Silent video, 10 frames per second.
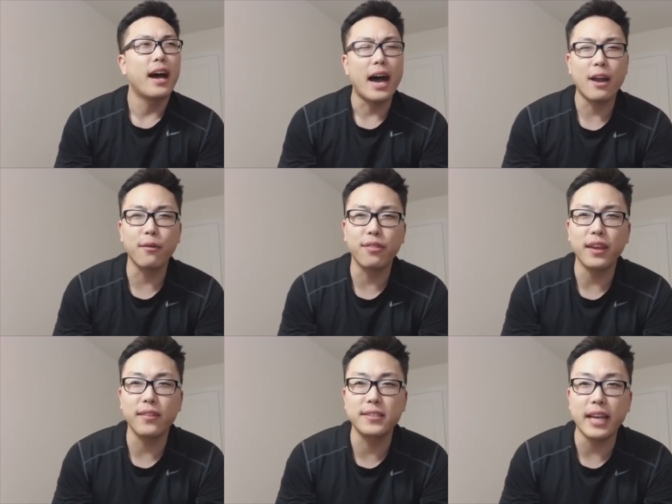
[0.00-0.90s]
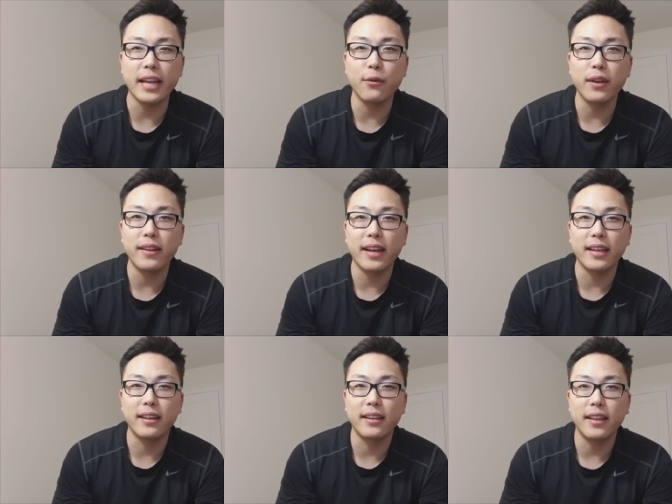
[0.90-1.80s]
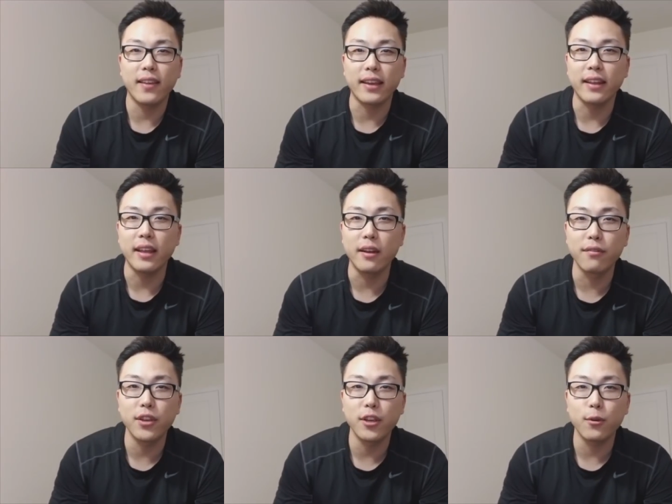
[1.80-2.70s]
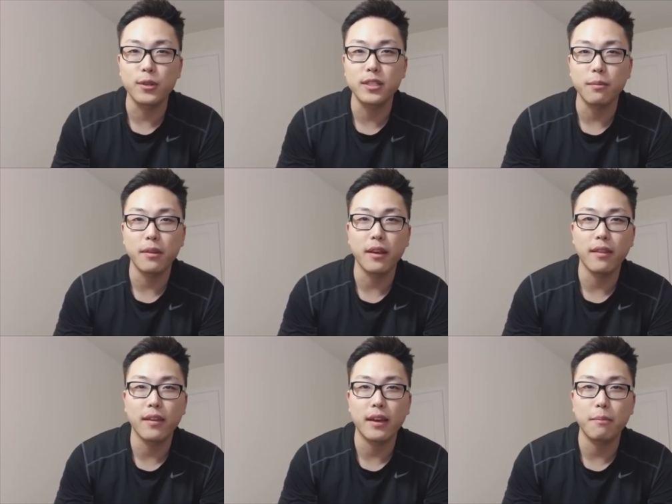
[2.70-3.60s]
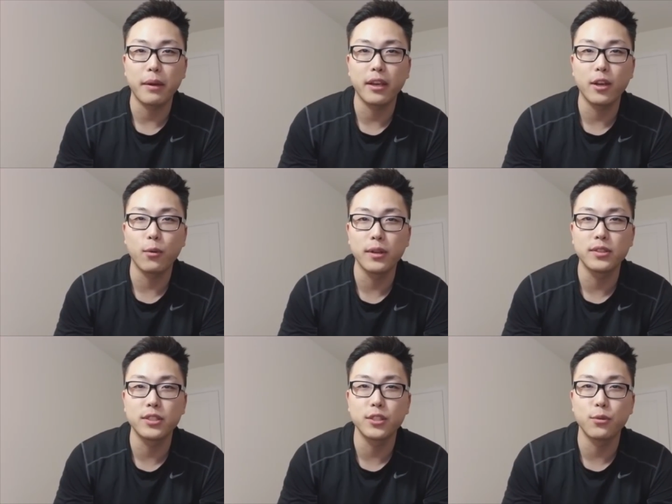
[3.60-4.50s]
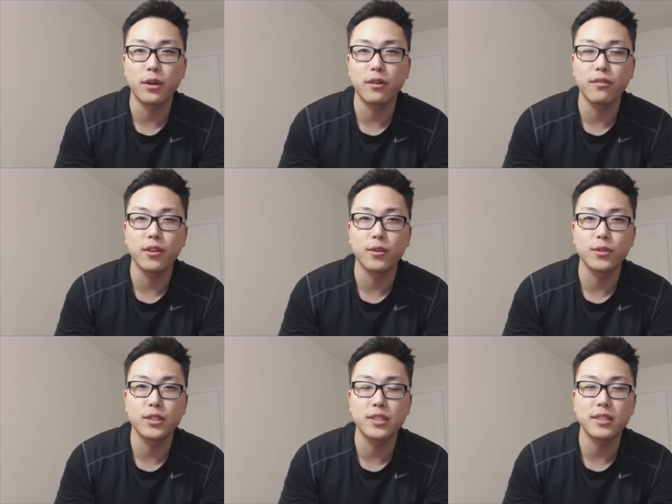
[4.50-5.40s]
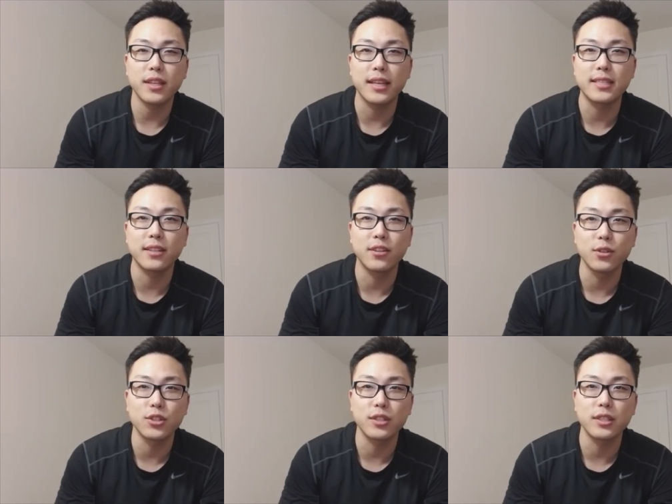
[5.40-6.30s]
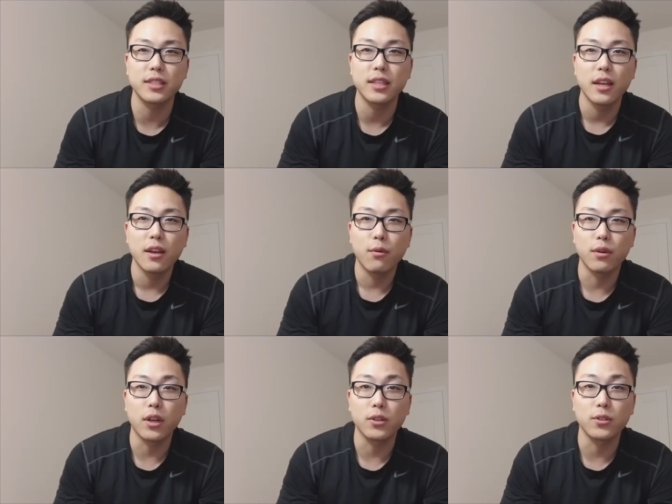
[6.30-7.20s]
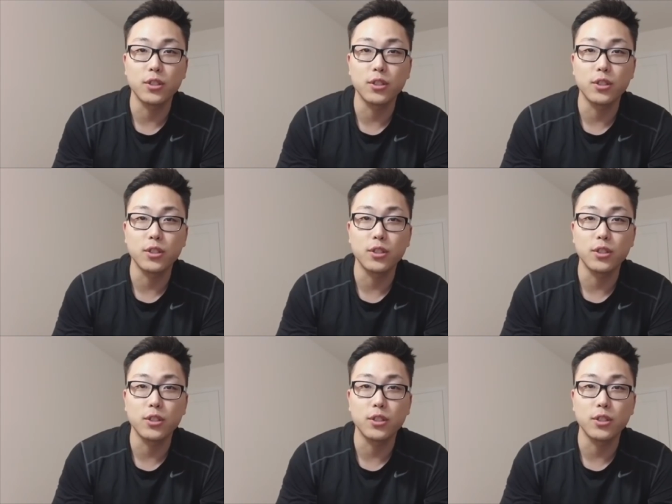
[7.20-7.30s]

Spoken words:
I don't think there's any way that I can get like an interview or something like that by going to one of those institutions where Dr.